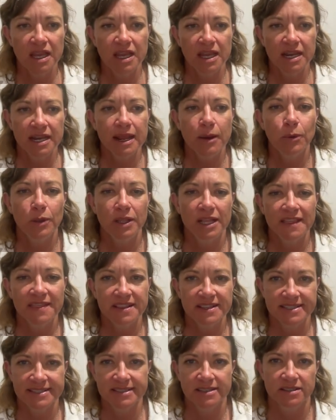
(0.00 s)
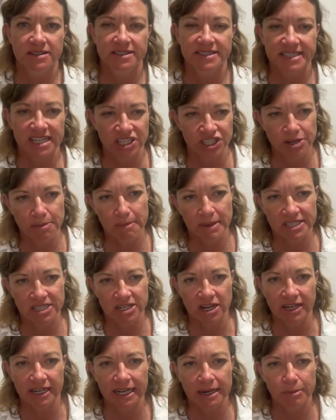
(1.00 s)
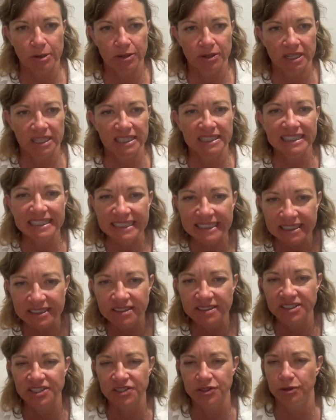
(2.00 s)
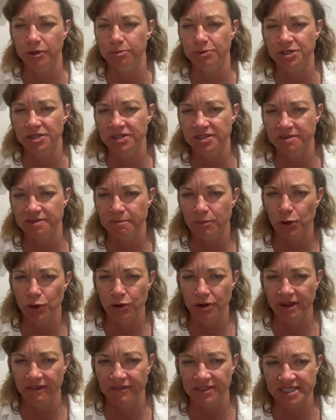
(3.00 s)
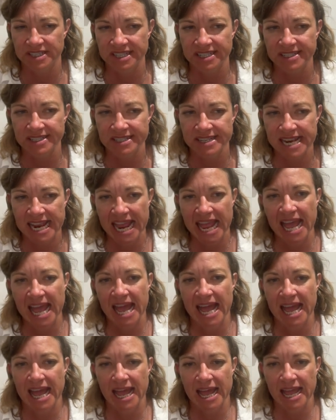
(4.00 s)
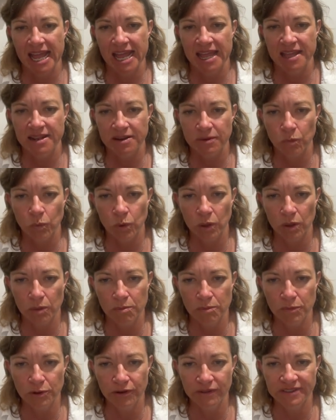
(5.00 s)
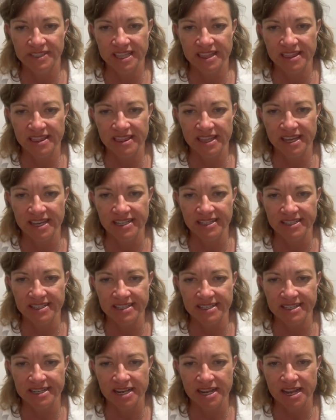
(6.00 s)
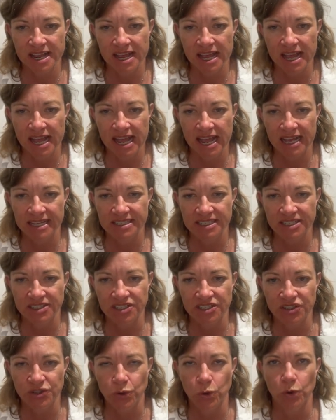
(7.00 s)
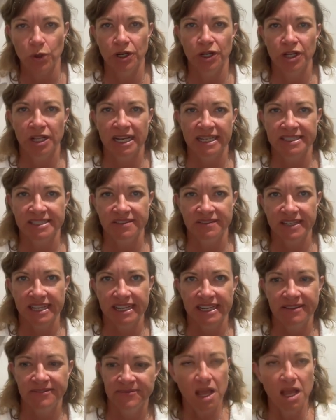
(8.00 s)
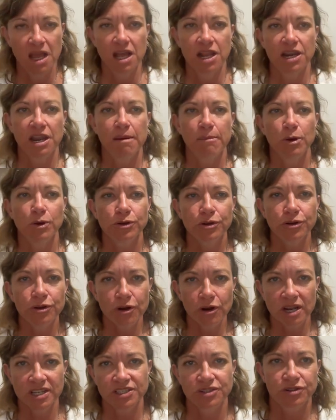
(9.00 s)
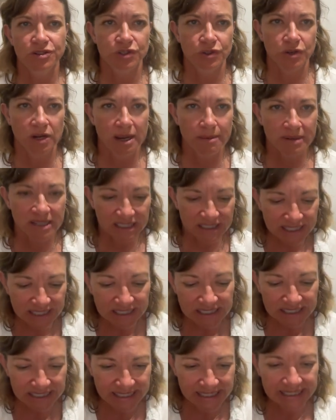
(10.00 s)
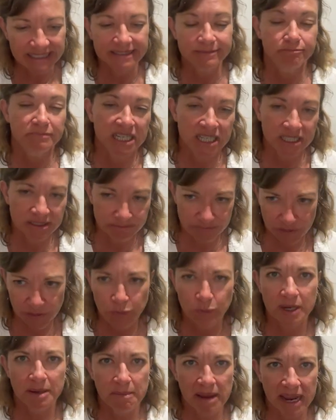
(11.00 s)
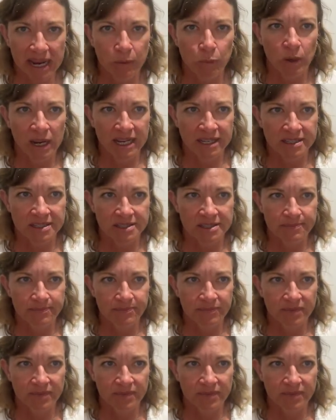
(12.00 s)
Now we'll end this little session by talking about clinical descriptions of motor deficits, and we'll move to this as a tutorial activity. Now motor neurons are described clinically in three main ways: